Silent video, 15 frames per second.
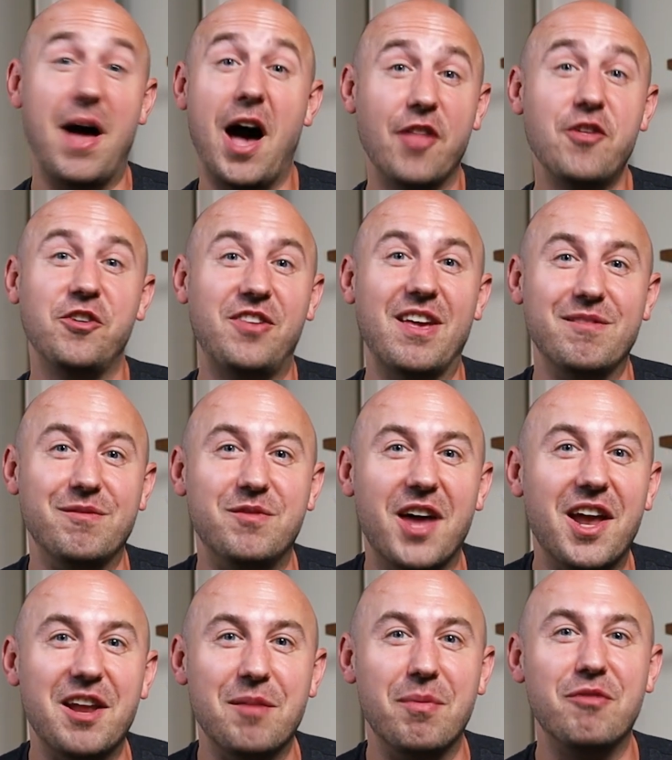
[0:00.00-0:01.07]
Others have
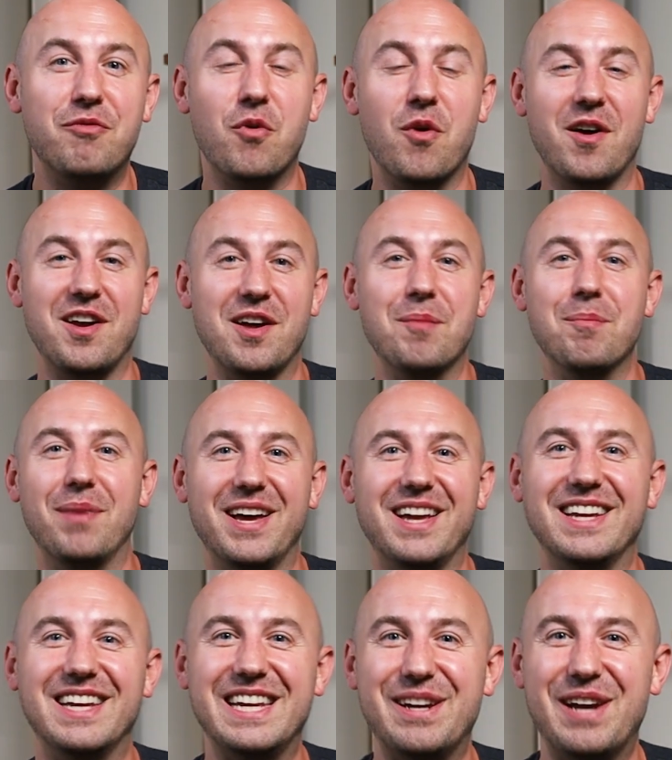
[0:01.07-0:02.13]
done it before him,
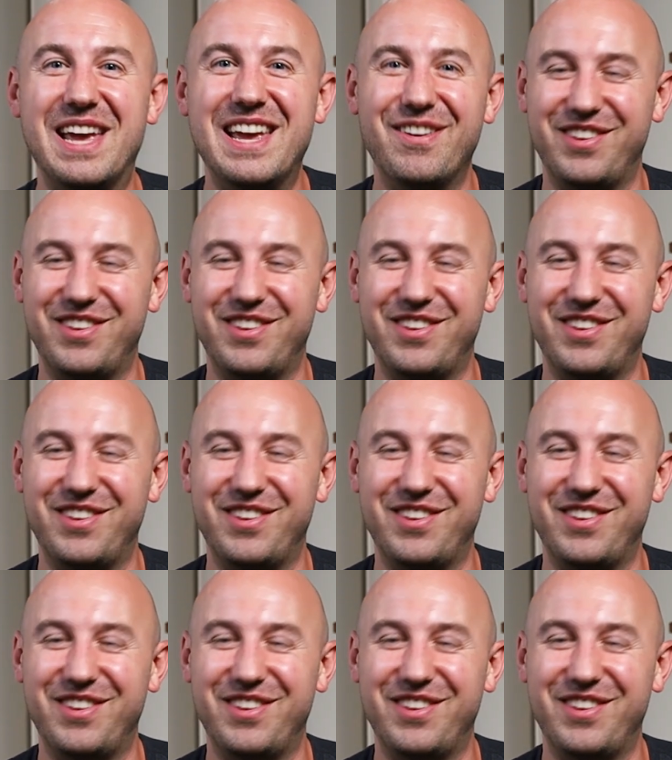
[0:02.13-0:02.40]
but he